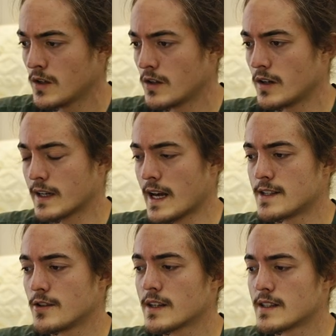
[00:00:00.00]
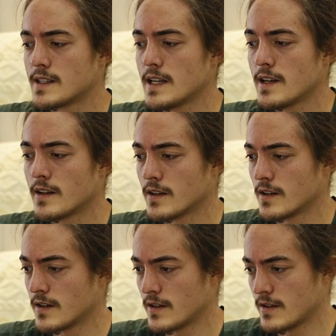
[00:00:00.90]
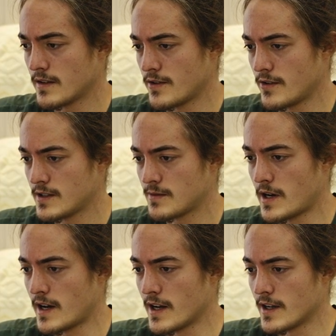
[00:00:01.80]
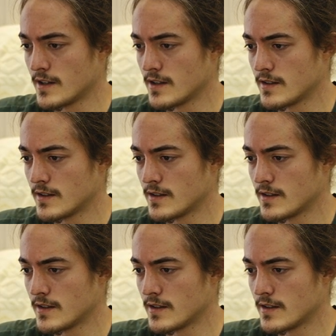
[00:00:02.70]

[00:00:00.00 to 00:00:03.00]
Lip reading: Okay, as you can see, there is my